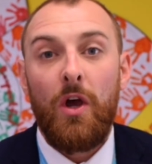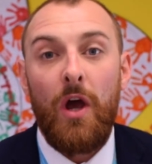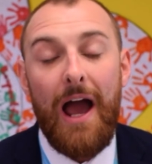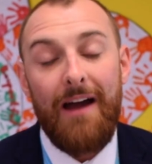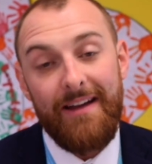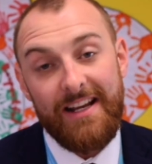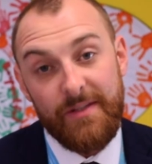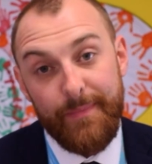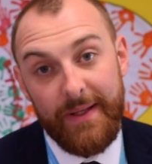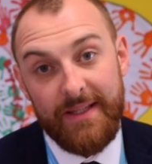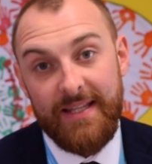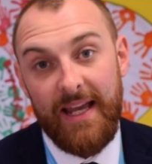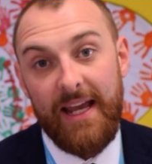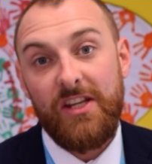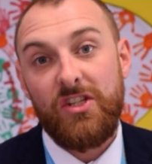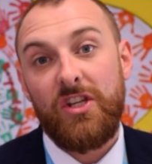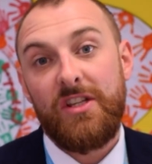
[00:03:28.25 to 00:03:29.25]
our
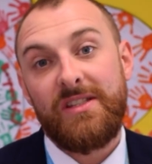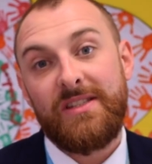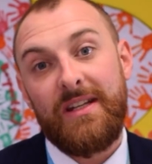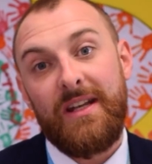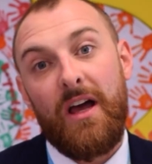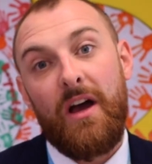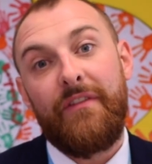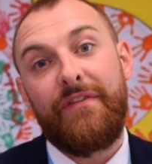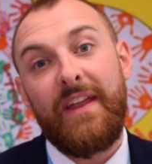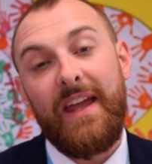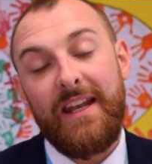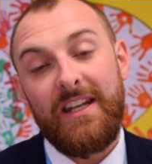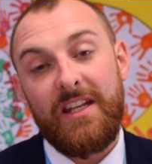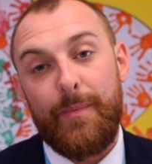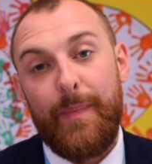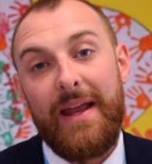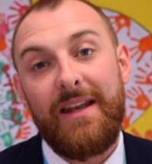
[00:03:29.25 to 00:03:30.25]
expectations of the
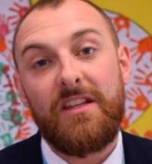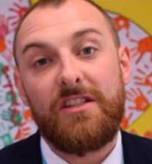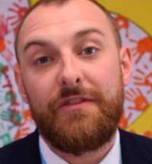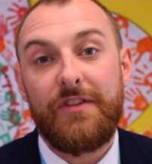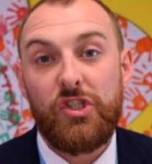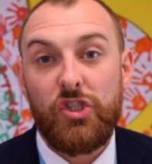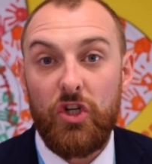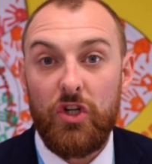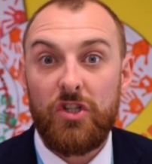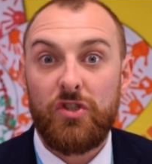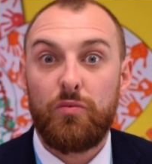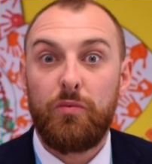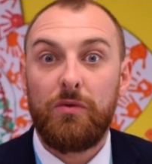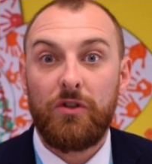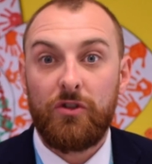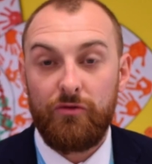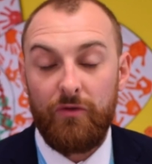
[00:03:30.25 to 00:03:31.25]
independence of the
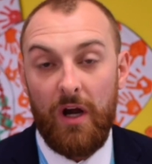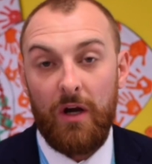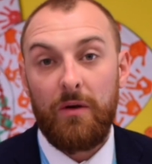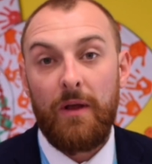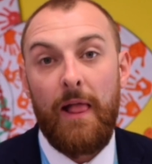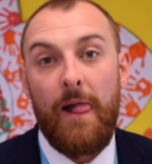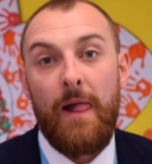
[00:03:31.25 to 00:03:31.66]
students will grow.